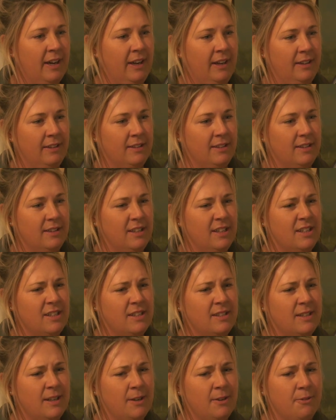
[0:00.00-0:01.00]
and
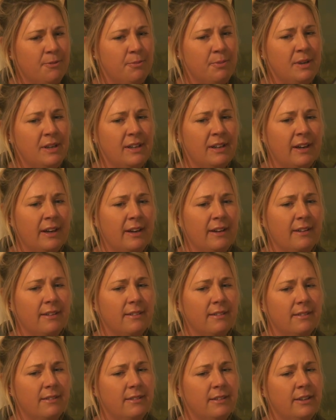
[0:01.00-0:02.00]
instead of being like
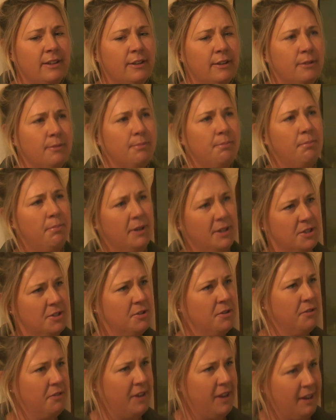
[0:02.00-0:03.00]
you know
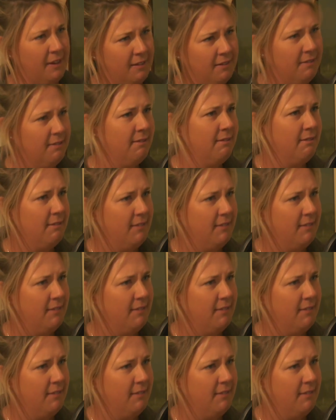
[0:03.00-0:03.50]
brush it off kid